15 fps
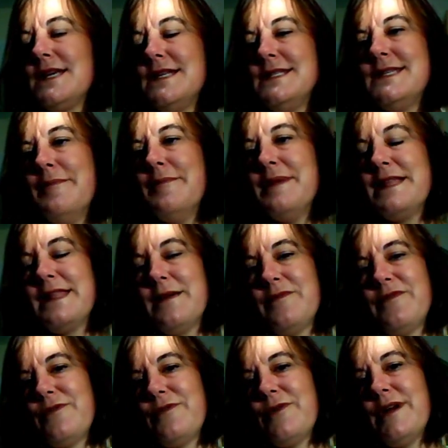condemning
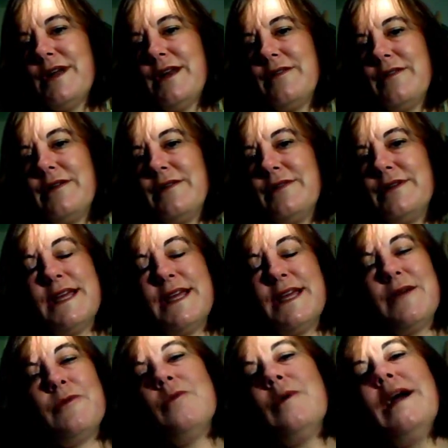them for it, or
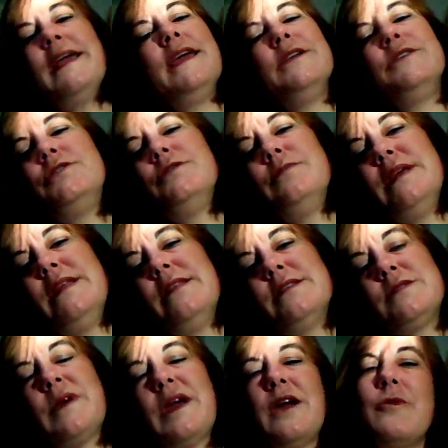saying, well, why can't you be
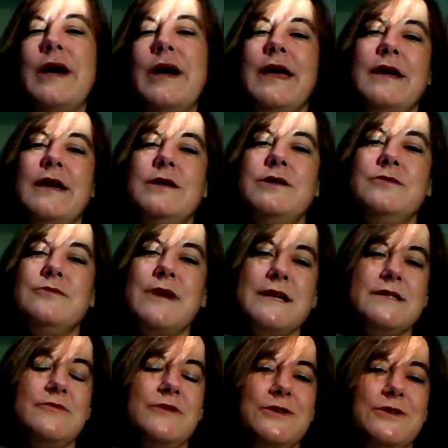this way, or why can't you
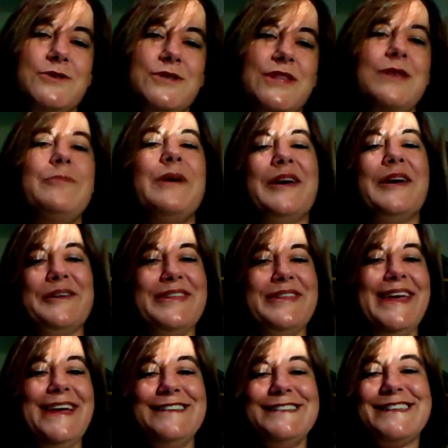rest when you're sleeping, or
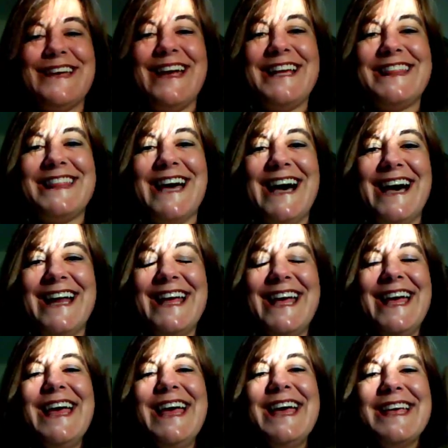things like that,
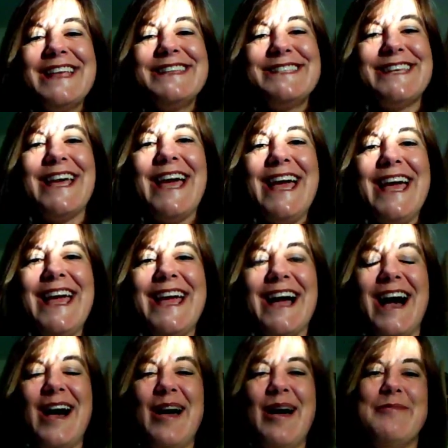say,
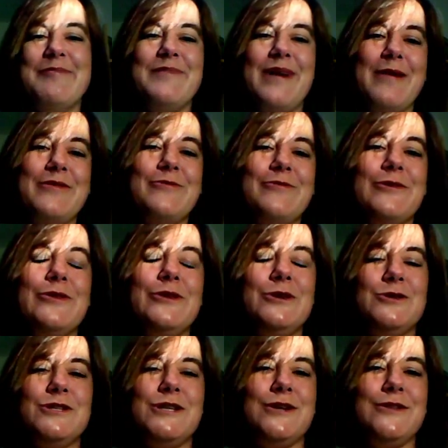hey, I'm thrilled
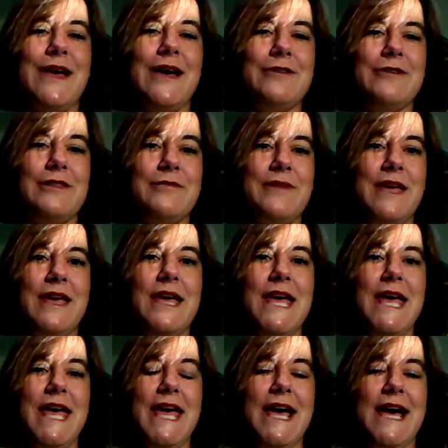that you shared that with me.
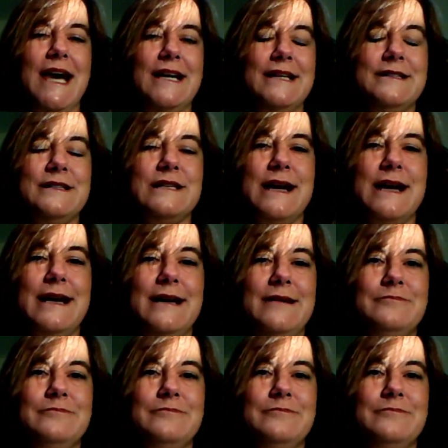And